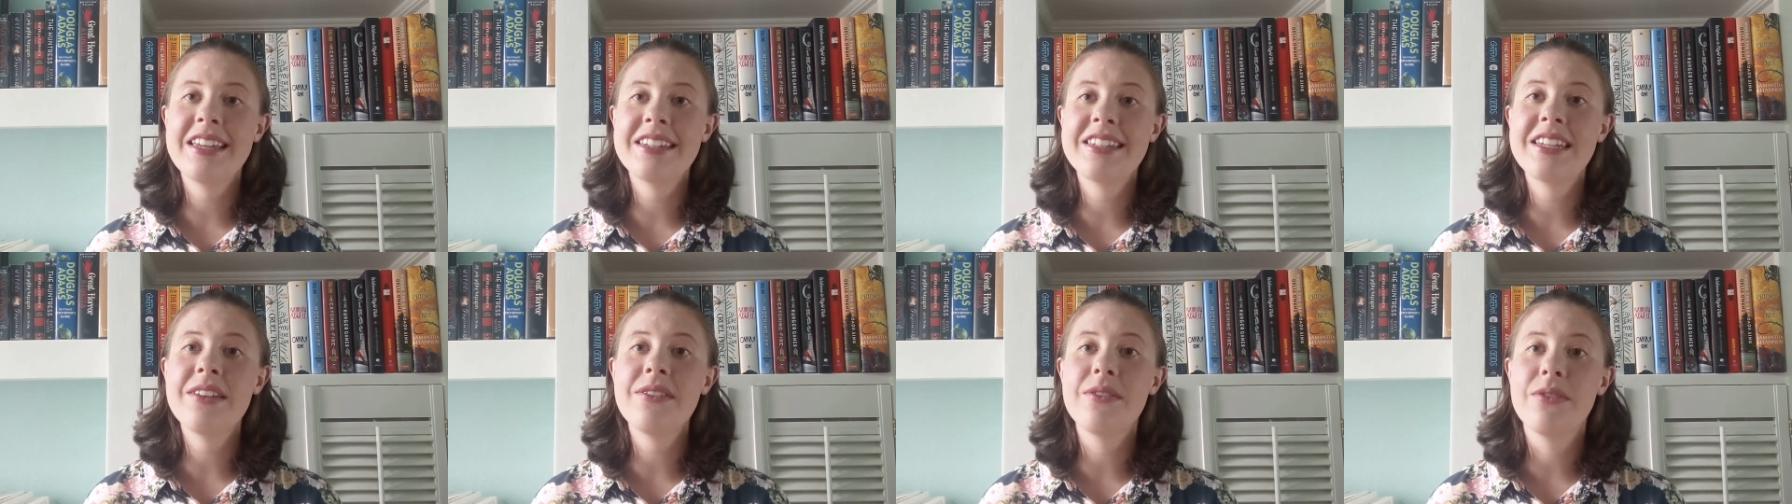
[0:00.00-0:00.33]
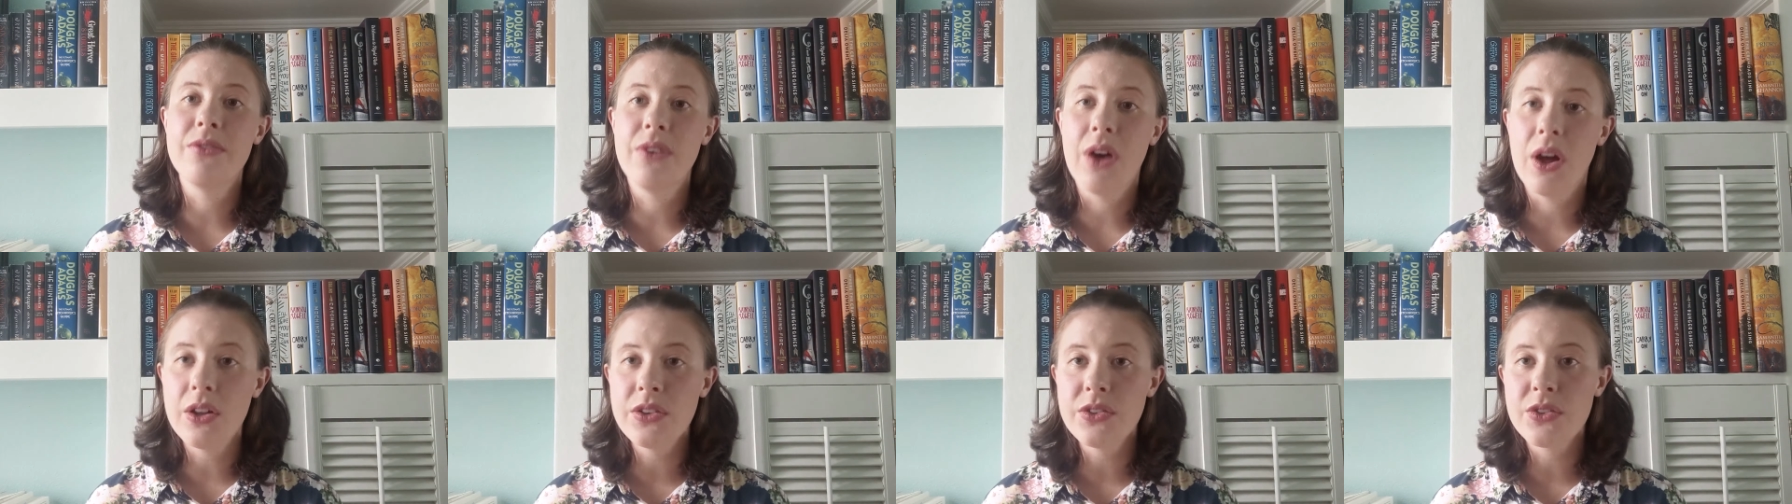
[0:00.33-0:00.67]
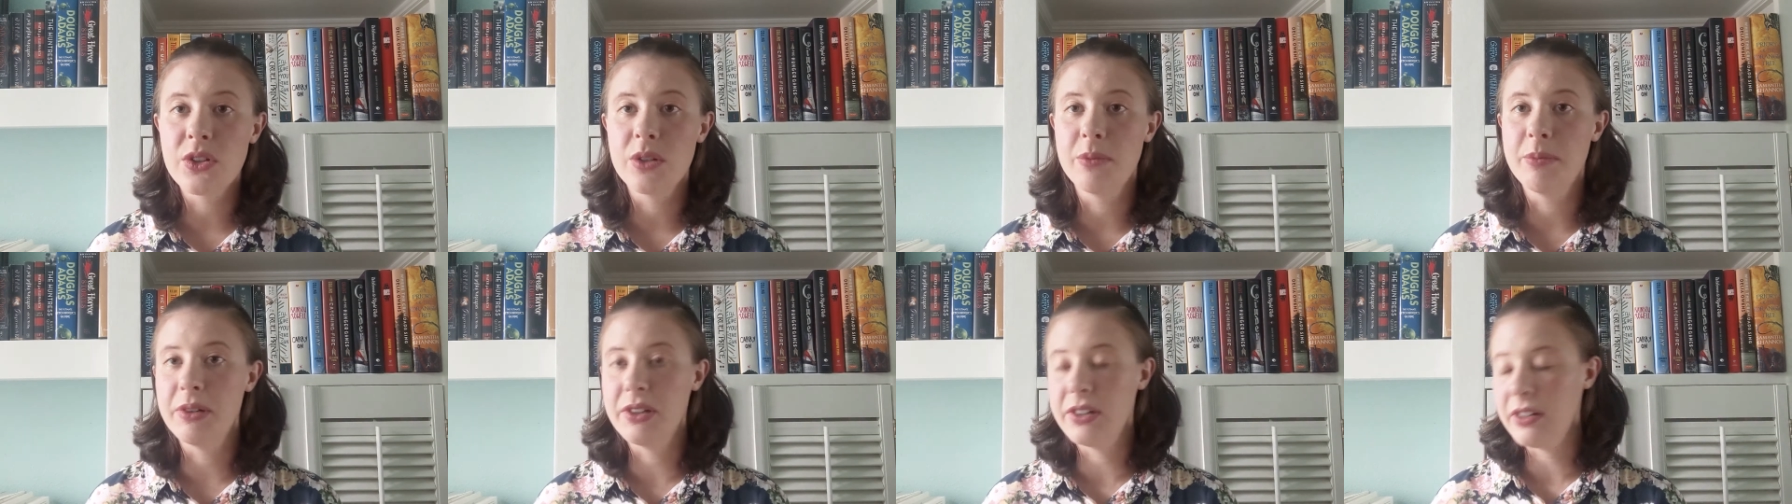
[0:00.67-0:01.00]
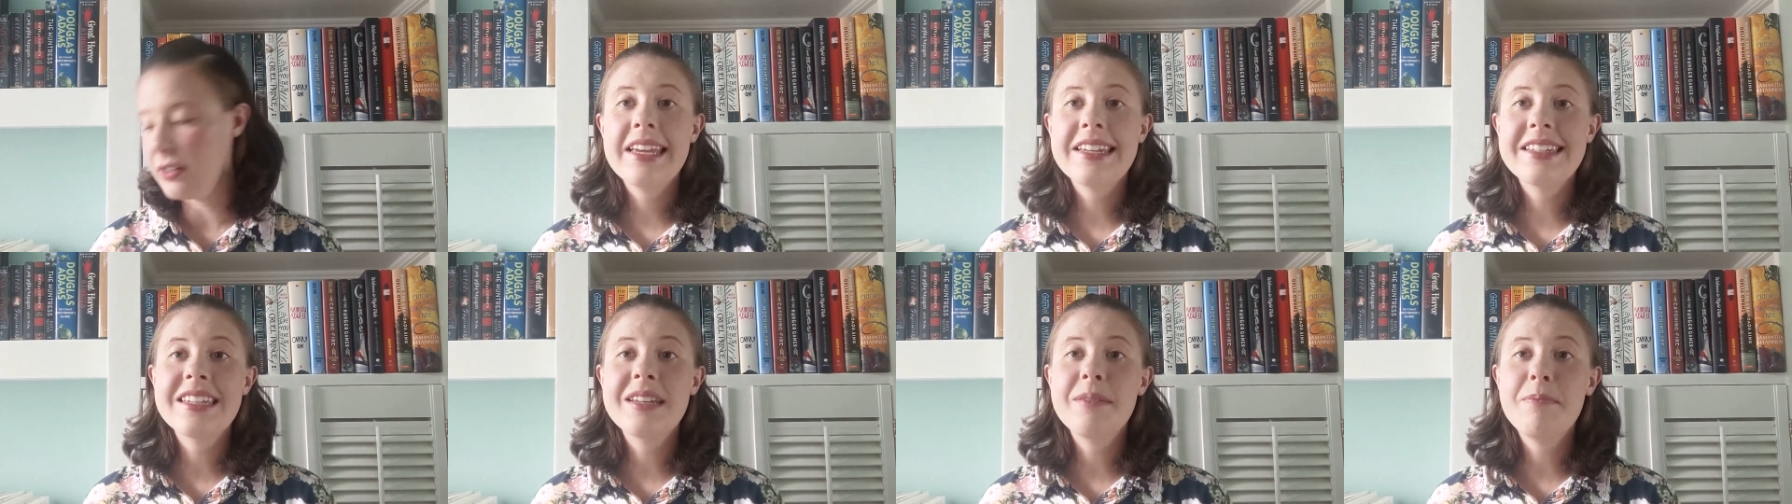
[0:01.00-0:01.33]
is it vulnerable?
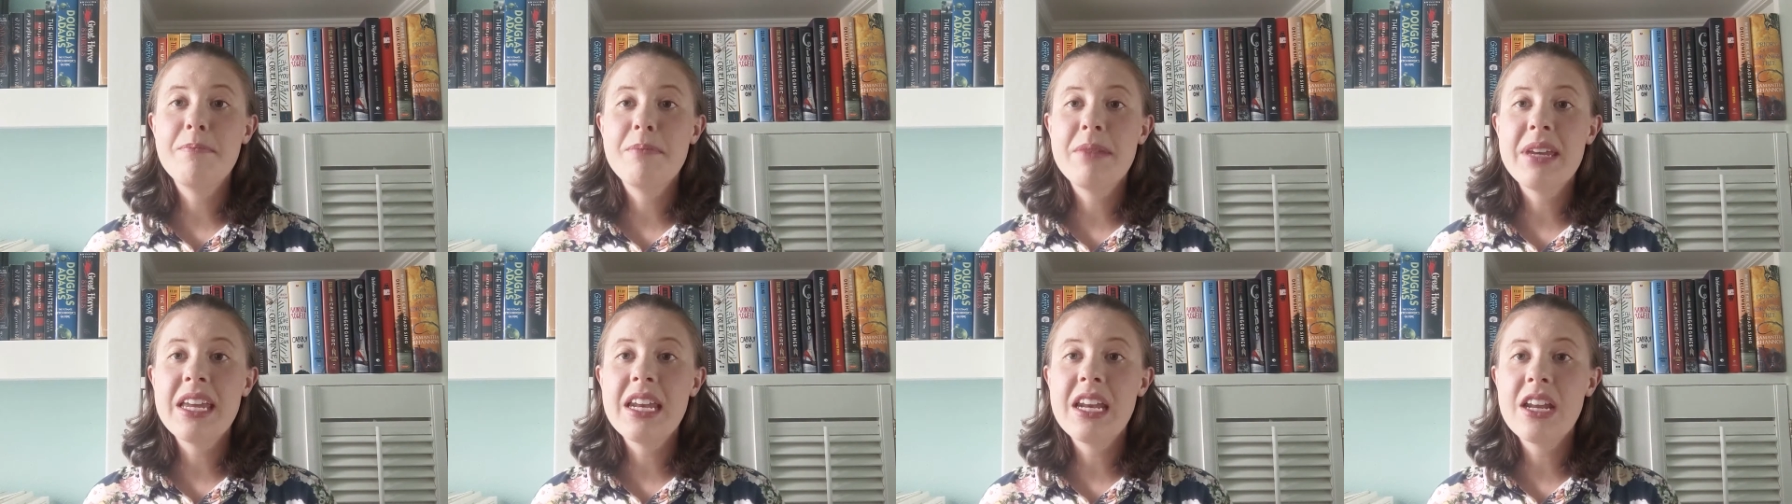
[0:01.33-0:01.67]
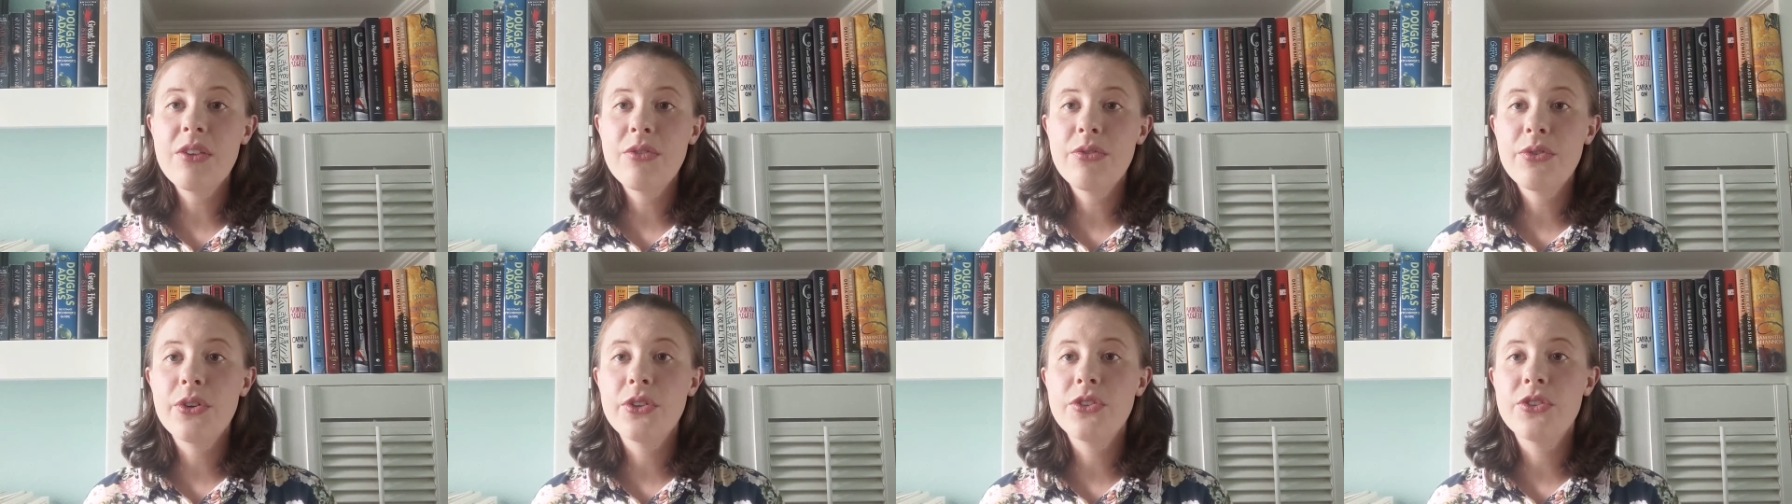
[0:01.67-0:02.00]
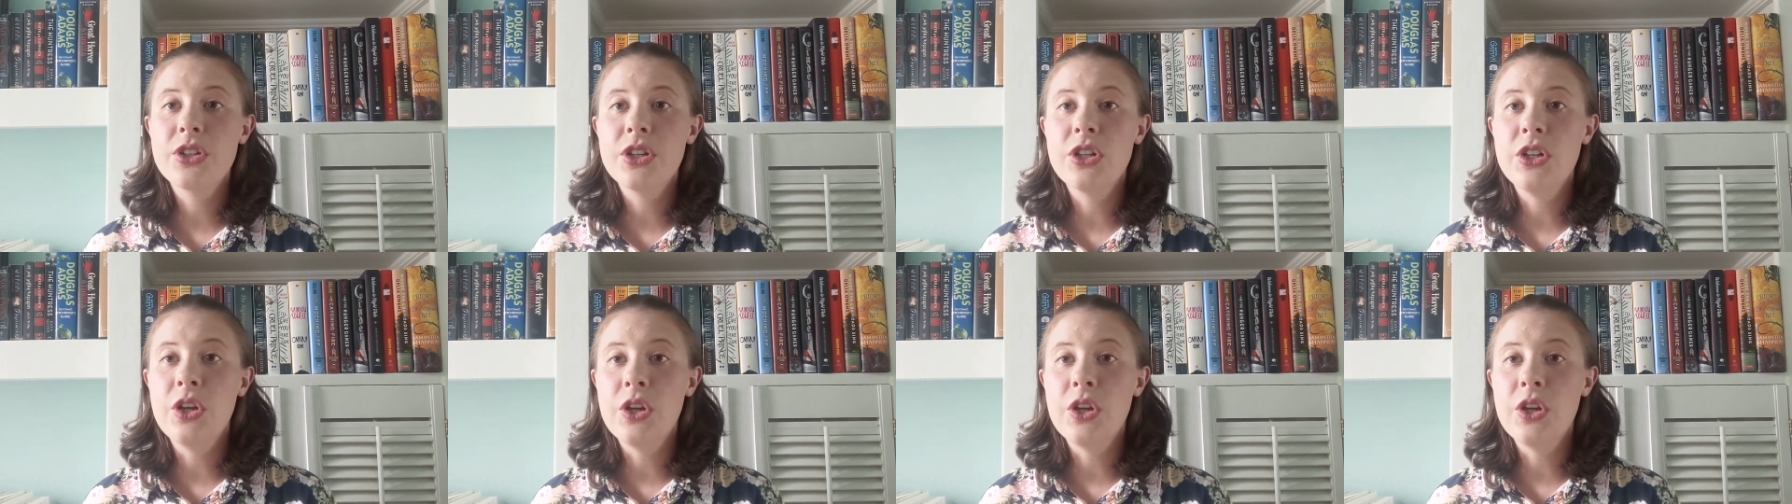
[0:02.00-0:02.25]
Is it meaningful to